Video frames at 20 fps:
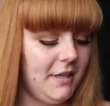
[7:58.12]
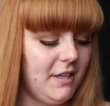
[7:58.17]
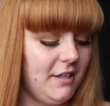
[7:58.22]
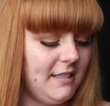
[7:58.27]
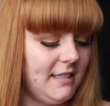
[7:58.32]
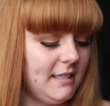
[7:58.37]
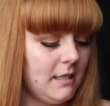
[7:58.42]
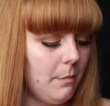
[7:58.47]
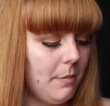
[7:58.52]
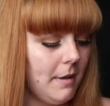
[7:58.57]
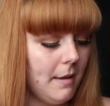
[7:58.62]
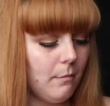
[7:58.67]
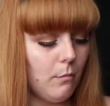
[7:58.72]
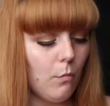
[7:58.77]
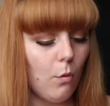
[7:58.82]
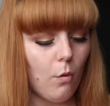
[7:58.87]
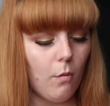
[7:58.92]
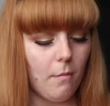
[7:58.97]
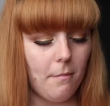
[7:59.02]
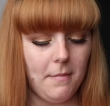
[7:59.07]
because it's a bit
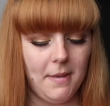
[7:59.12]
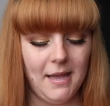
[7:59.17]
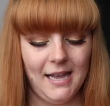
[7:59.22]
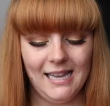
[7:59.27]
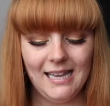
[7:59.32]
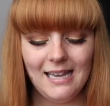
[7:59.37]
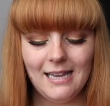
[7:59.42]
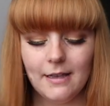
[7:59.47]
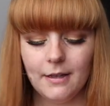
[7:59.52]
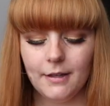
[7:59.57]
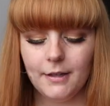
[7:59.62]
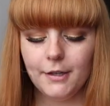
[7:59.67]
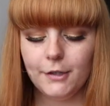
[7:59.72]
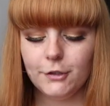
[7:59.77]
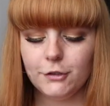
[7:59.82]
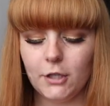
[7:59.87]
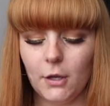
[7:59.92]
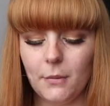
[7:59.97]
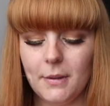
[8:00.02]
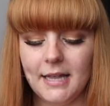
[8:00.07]
more me.
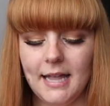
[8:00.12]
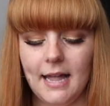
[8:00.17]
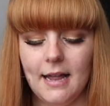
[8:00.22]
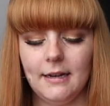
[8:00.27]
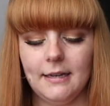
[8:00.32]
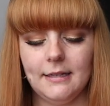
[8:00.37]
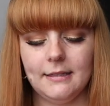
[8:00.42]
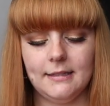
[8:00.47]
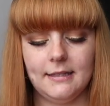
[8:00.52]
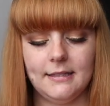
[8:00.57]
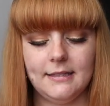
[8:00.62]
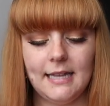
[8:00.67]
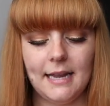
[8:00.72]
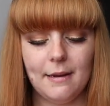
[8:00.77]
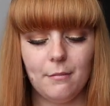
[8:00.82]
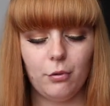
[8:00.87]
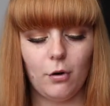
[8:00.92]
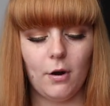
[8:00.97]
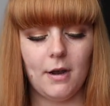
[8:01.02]
So again, it's the same